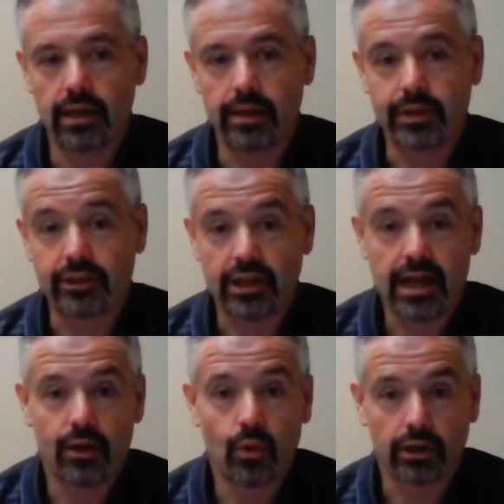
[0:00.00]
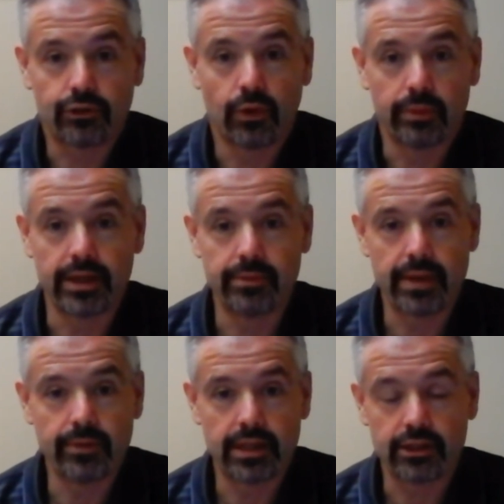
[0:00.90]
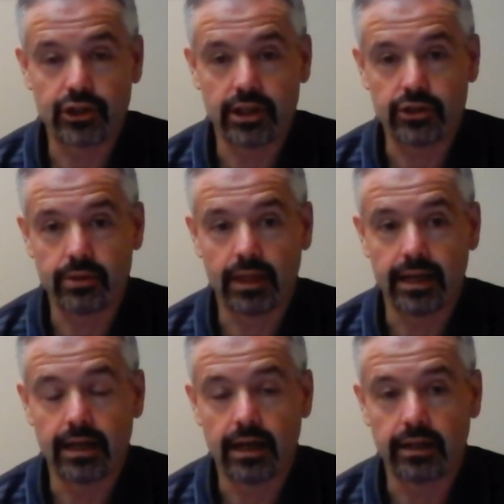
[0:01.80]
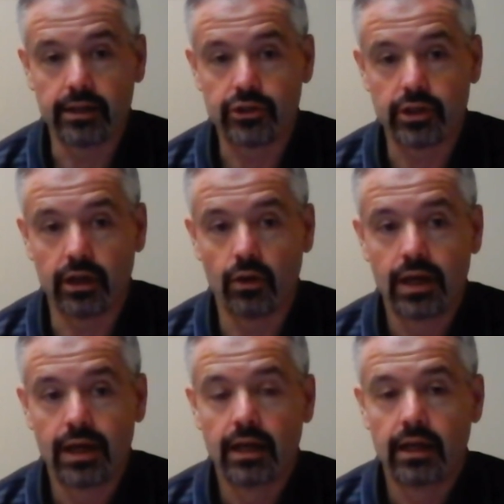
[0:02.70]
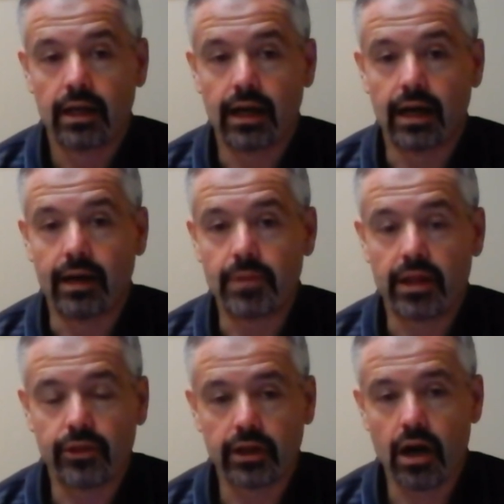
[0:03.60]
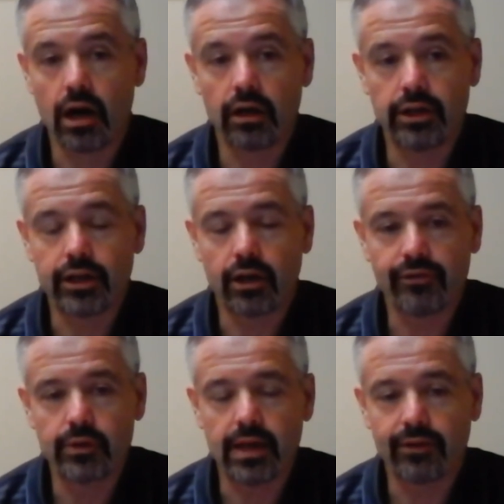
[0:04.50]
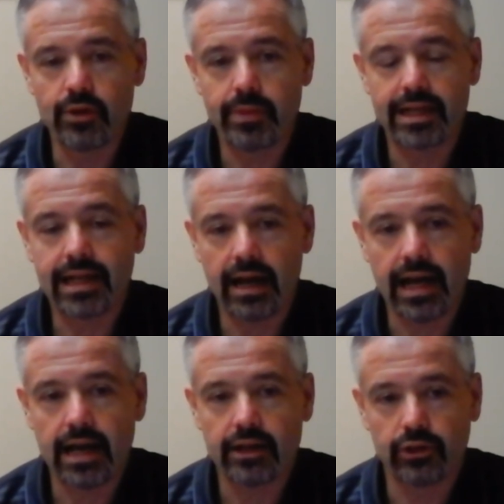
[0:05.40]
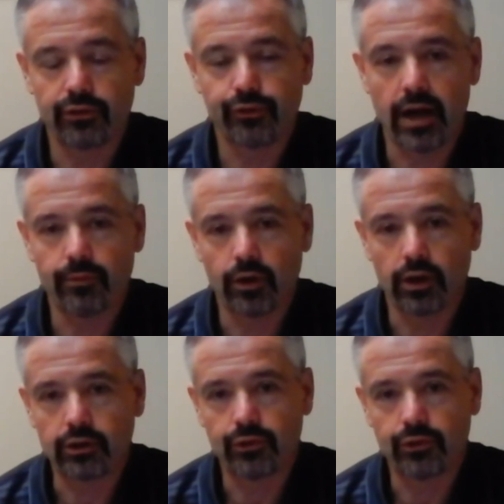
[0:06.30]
because it kind of works for me, and maybe that sheds some light on it. So there are, everybody kind of has their frameworks